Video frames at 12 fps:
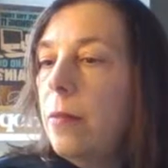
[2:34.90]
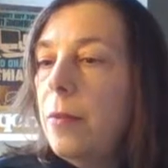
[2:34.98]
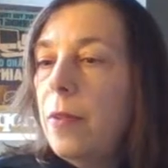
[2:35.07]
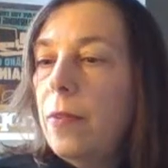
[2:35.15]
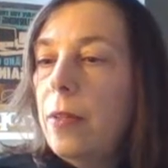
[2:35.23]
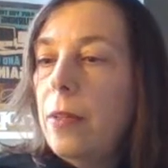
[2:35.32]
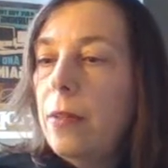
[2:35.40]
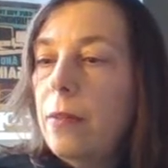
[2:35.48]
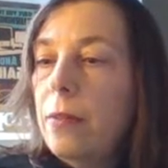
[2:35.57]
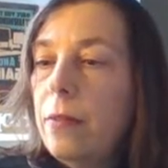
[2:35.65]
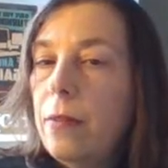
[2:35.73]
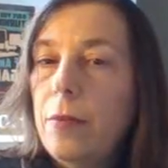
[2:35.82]
Let me see.
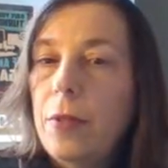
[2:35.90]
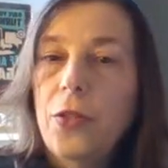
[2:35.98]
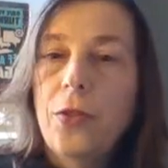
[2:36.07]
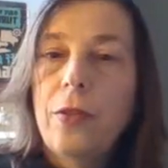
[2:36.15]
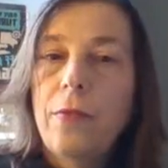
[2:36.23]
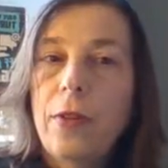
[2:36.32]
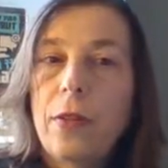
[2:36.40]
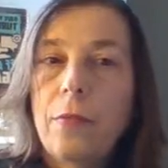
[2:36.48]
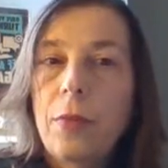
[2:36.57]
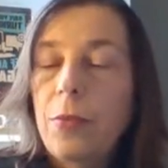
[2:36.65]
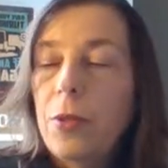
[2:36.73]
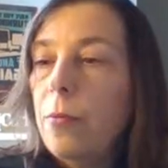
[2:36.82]
I'm going to turn the
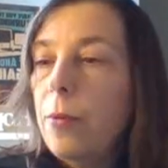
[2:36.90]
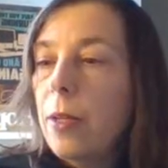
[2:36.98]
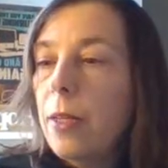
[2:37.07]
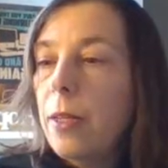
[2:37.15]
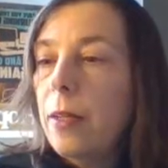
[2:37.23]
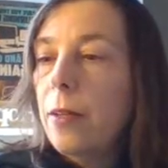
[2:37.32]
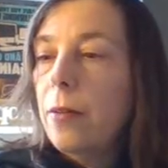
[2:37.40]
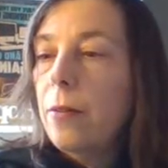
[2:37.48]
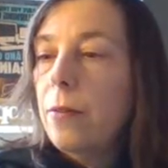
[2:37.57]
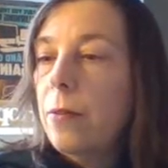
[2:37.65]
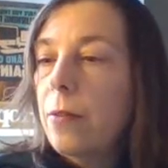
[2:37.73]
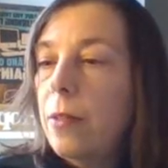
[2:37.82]
volume up. It'll probably echo.
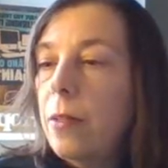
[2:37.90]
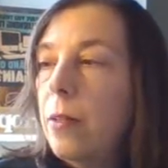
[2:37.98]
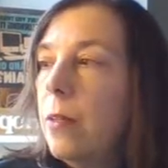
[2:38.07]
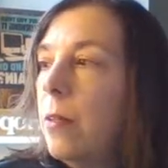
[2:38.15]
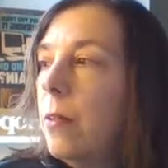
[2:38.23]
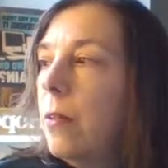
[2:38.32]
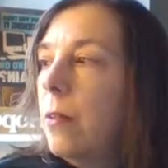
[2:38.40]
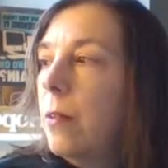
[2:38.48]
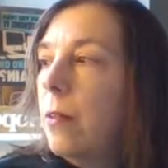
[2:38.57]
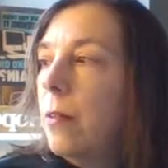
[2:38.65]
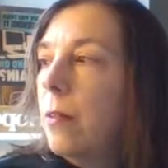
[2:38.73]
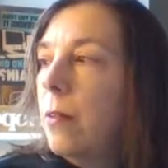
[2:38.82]
1 minute delay
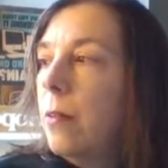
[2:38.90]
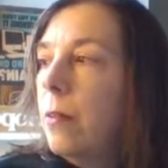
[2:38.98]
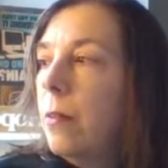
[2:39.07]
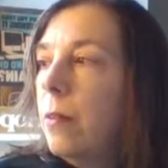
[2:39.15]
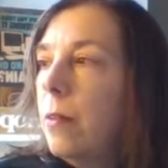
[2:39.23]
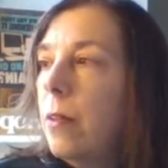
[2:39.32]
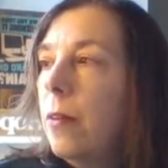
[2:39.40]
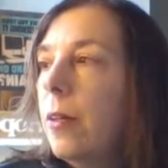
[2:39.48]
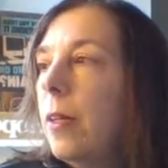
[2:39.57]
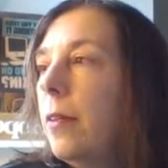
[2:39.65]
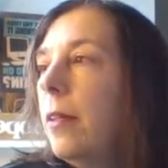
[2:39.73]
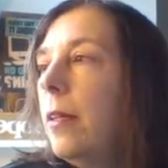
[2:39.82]
just because.
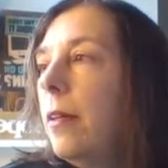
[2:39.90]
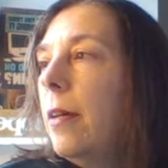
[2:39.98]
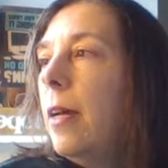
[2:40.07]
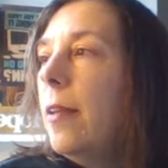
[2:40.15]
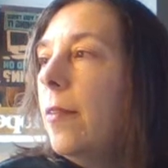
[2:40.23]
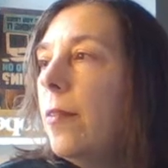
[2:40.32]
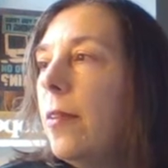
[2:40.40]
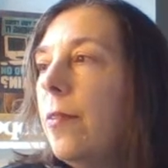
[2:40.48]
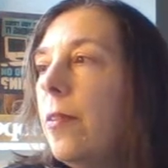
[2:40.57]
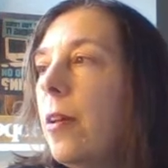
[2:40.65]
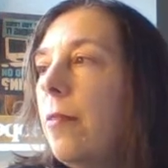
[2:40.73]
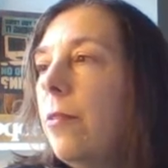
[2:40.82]
Okay, yeah. I guess it
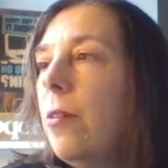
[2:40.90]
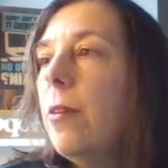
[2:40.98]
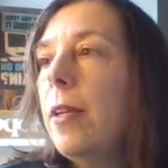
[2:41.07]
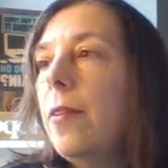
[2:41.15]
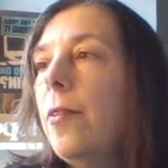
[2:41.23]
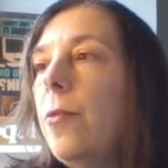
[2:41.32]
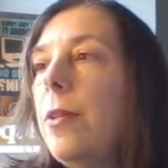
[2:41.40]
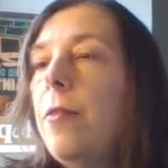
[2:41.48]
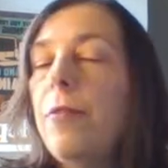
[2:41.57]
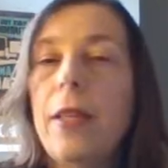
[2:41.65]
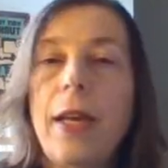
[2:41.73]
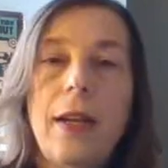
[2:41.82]
is live. All right, so
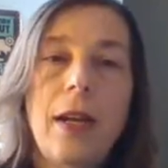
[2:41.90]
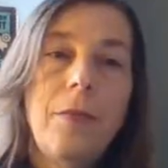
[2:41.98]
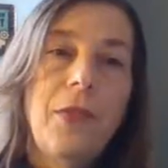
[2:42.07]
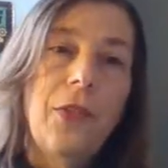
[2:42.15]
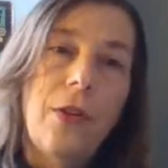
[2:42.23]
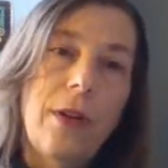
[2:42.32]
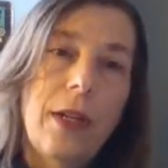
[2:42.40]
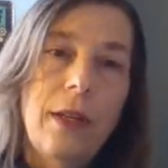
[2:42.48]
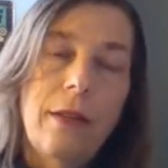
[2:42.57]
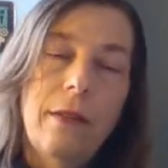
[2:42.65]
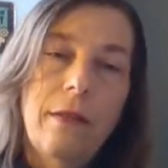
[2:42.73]
enough of that. I'm sorry.